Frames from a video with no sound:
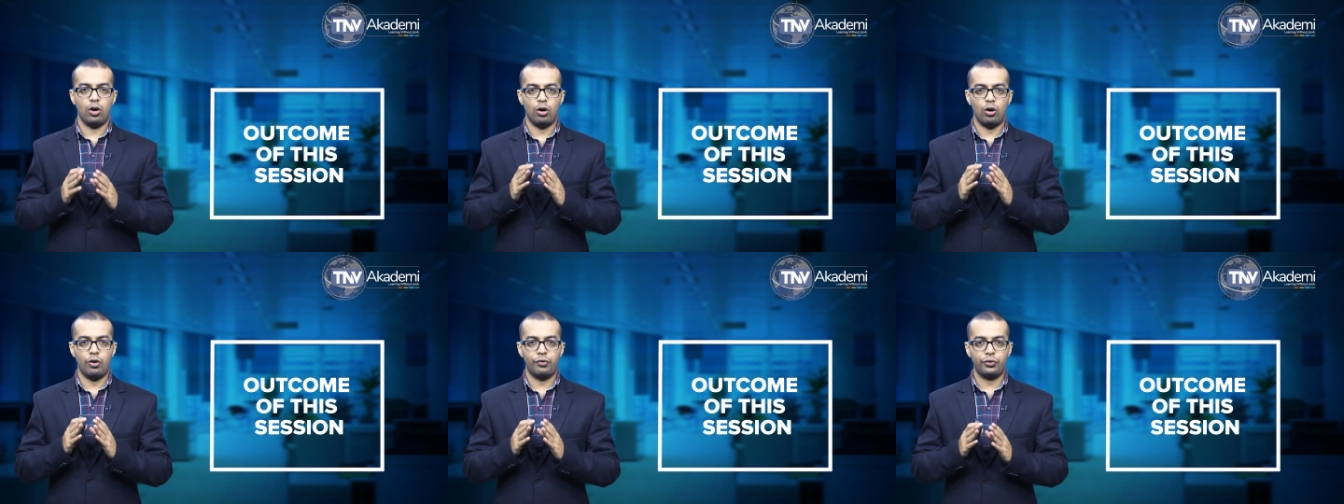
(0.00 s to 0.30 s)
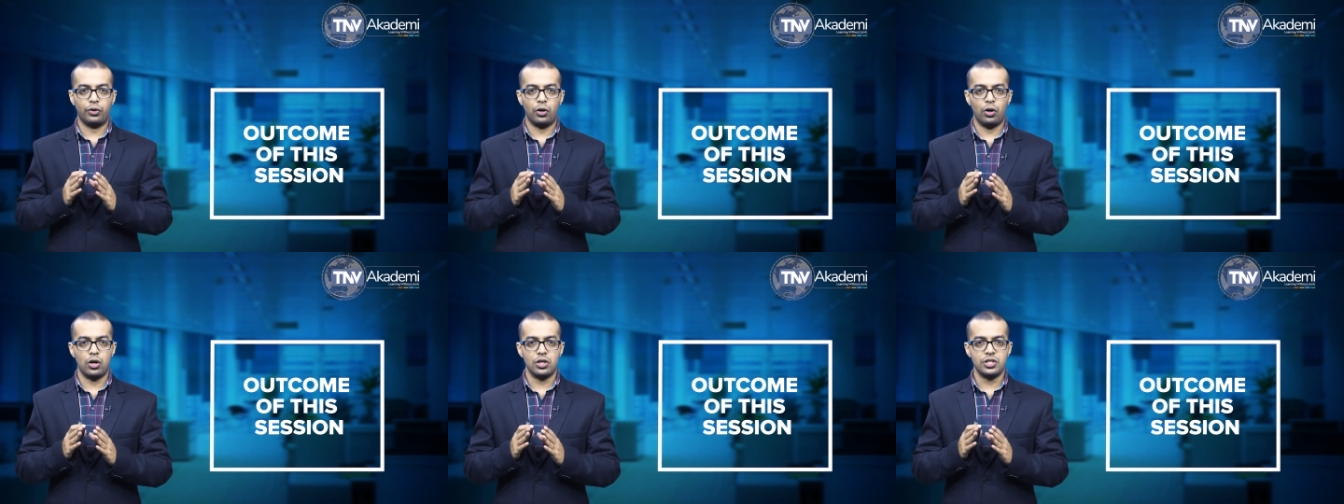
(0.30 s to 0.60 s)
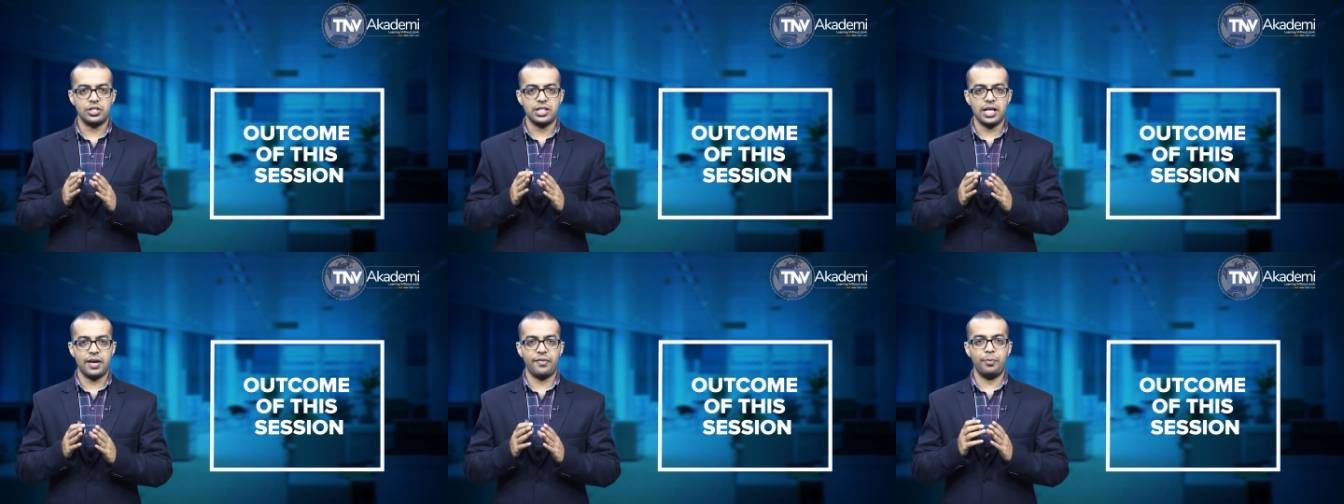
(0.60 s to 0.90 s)
of
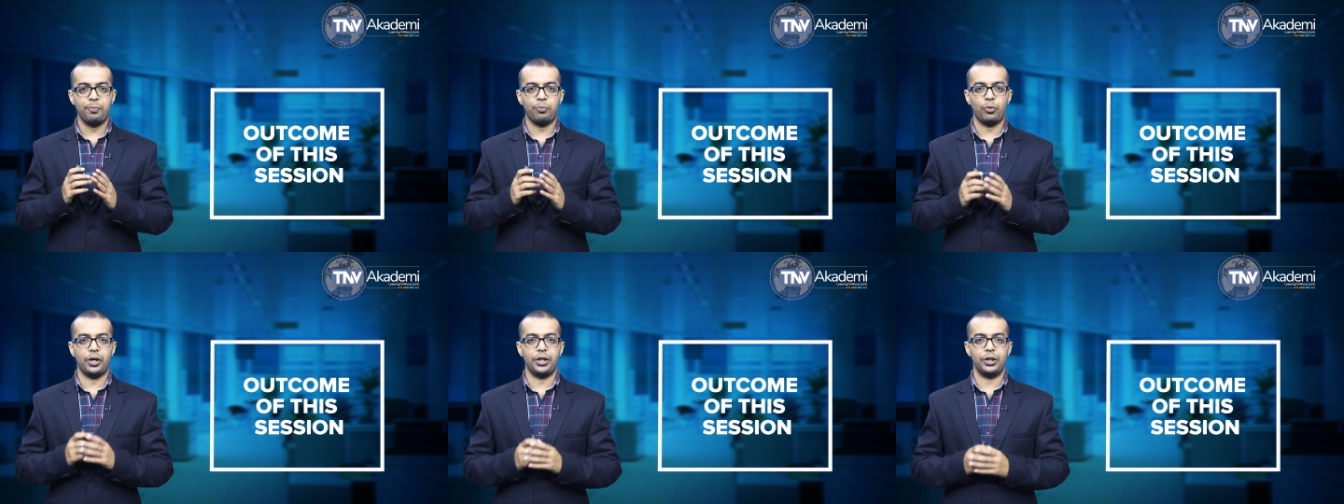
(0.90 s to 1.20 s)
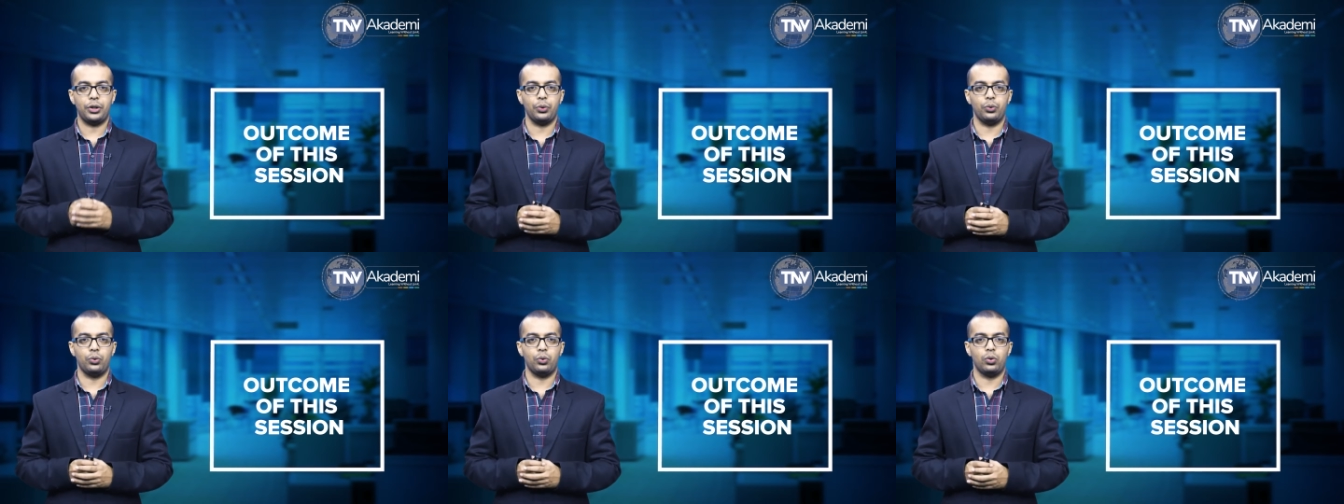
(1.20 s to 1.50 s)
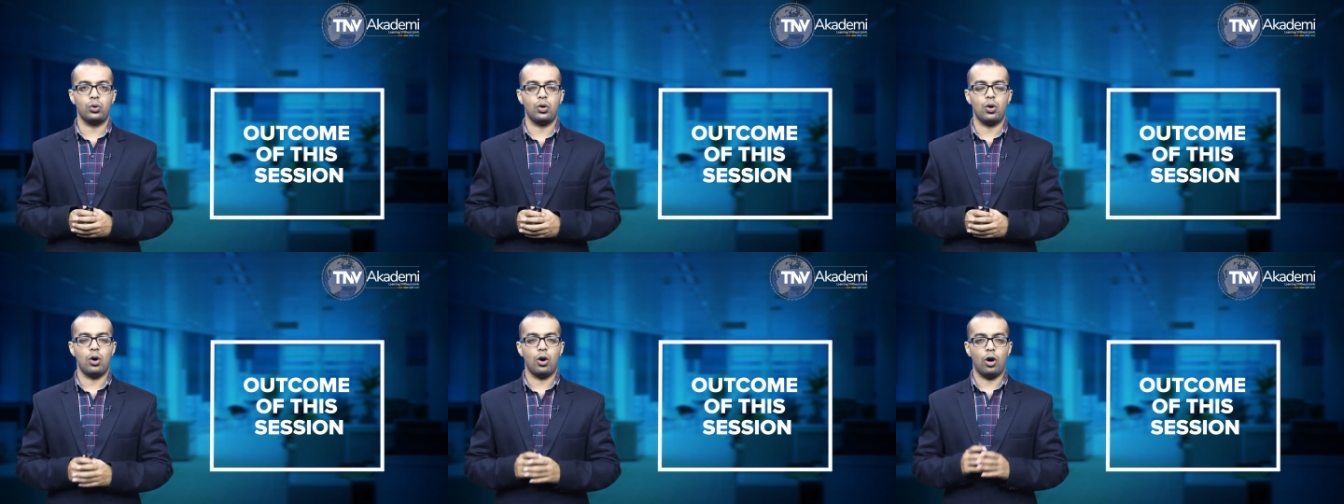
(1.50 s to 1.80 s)
Clause
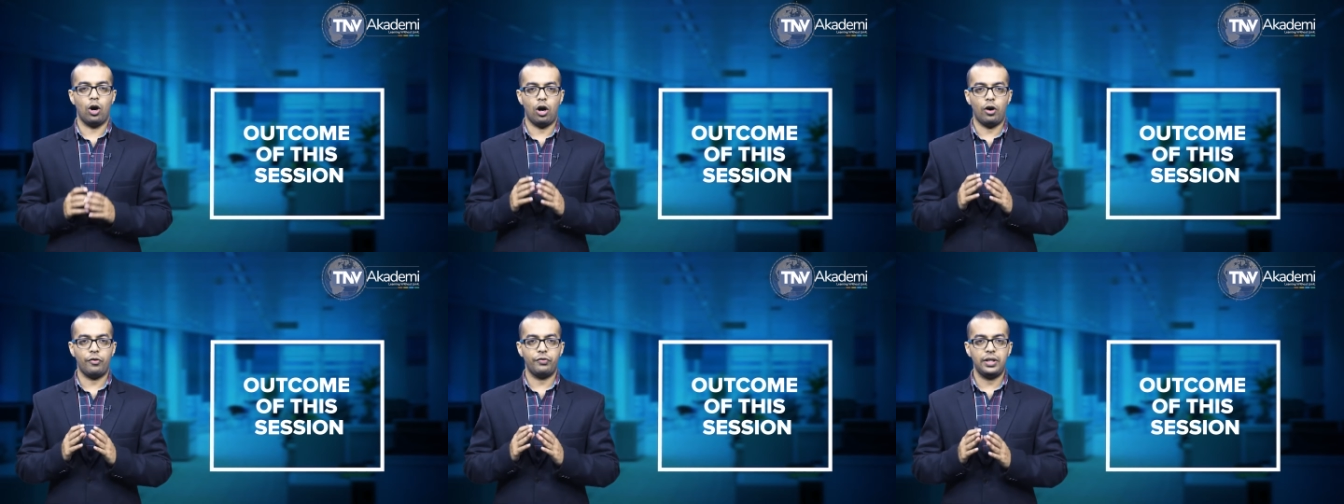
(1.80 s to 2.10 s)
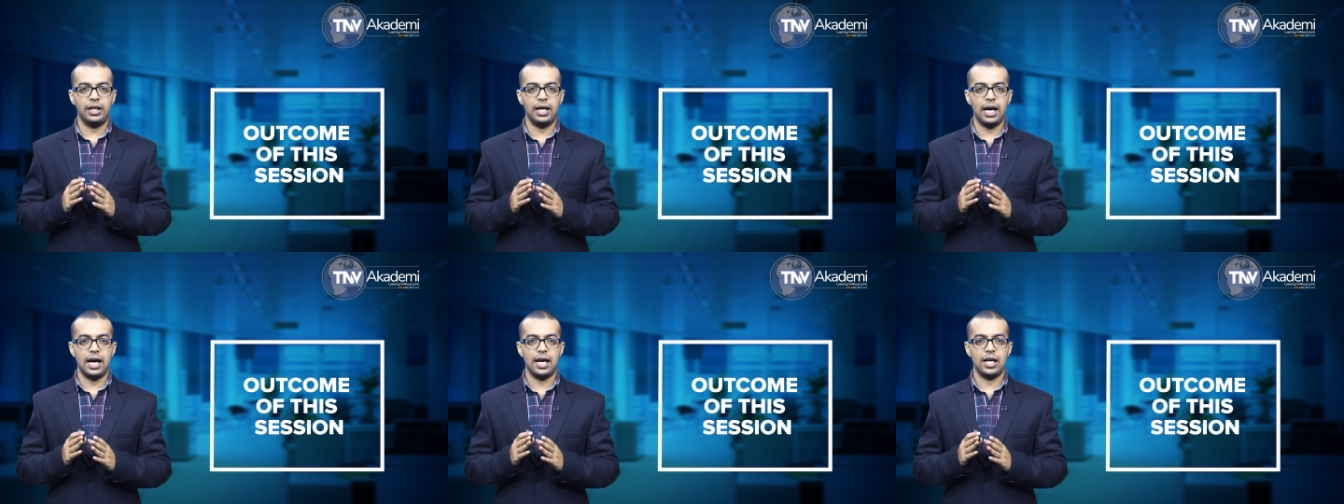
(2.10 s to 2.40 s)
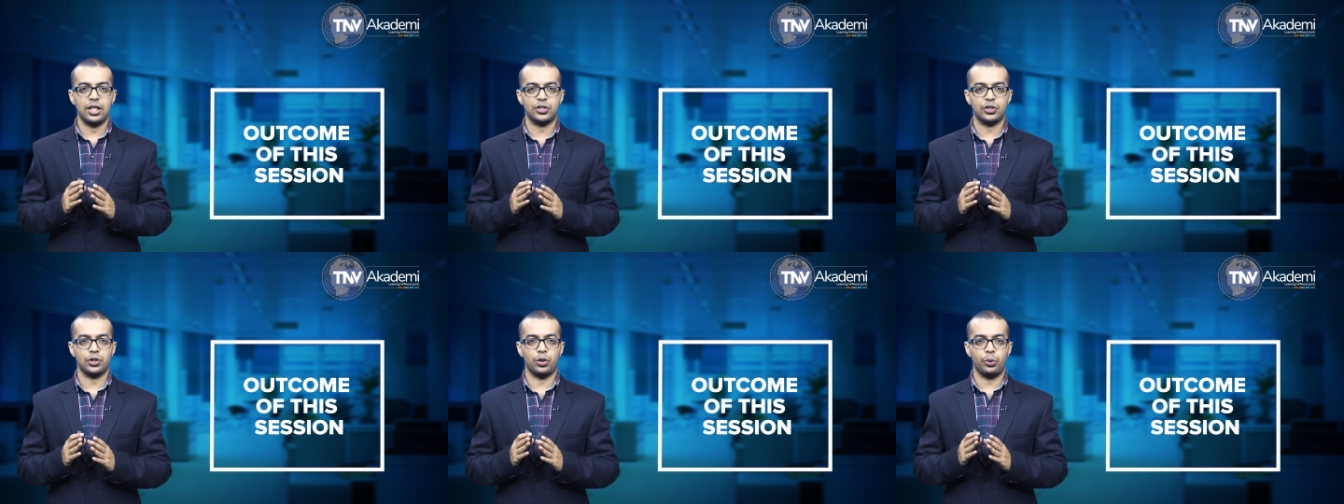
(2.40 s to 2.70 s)
7.2 of the
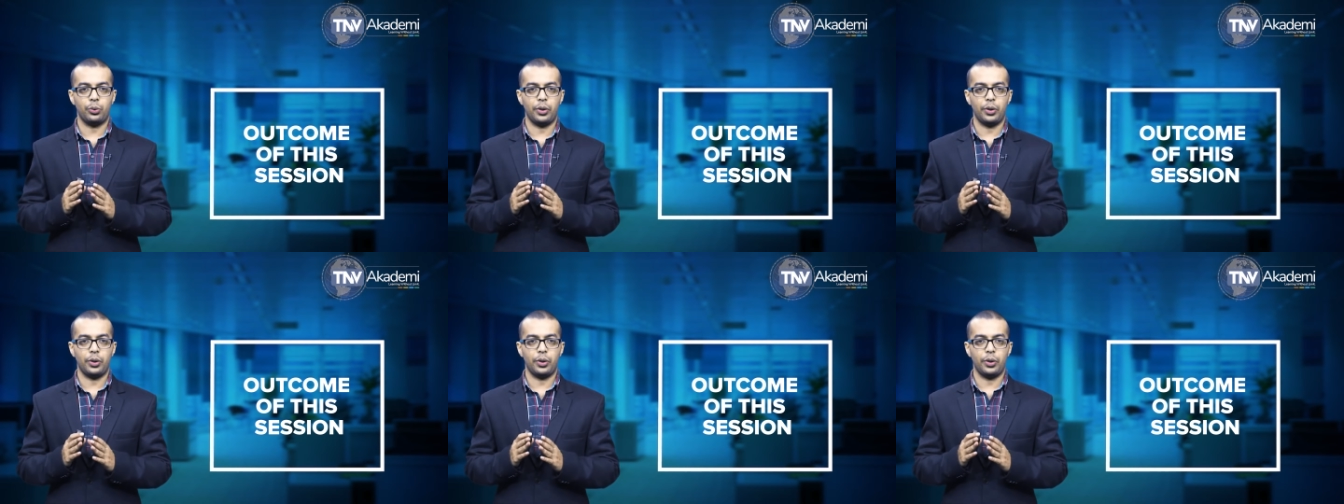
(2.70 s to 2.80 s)
ISO